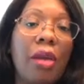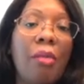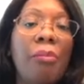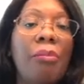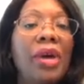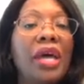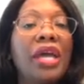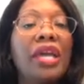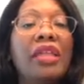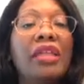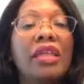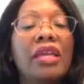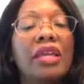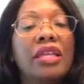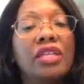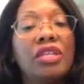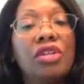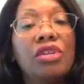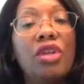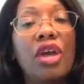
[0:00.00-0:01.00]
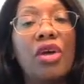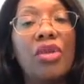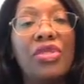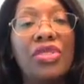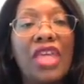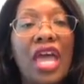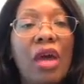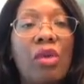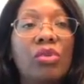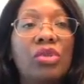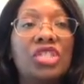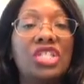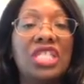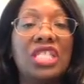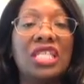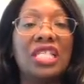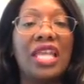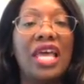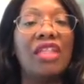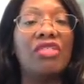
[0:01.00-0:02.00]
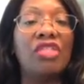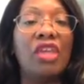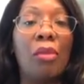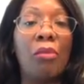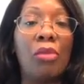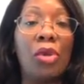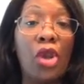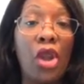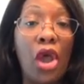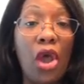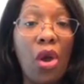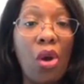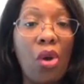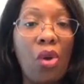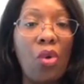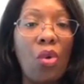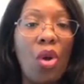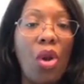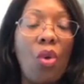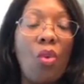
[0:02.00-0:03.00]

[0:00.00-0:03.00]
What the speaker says: but that would just let them know